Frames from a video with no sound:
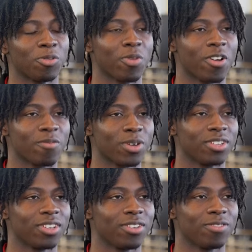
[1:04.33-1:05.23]
was proud of
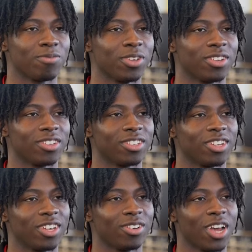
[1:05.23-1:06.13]
myself because
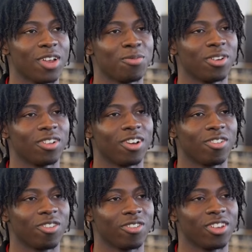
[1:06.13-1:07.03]
it had been a long
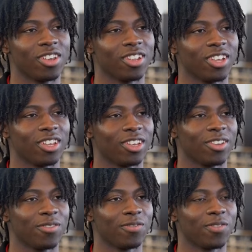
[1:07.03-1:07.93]
journey. Like
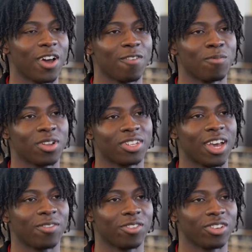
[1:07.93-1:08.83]
five months
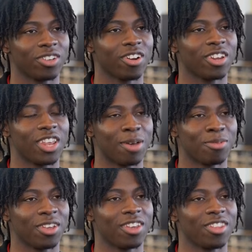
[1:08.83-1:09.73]
after starting the
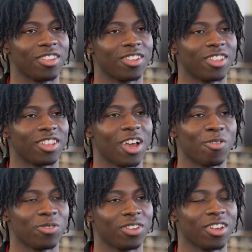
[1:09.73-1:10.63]
application, I
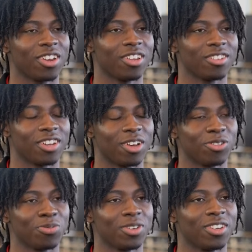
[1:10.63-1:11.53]
was getting this
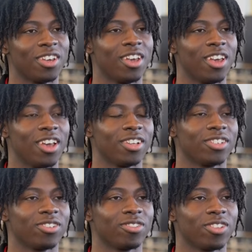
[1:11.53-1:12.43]
announcement. And
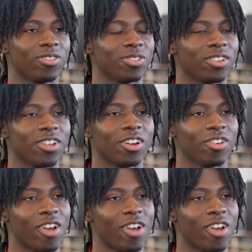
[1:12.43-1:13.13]
so there was a lot of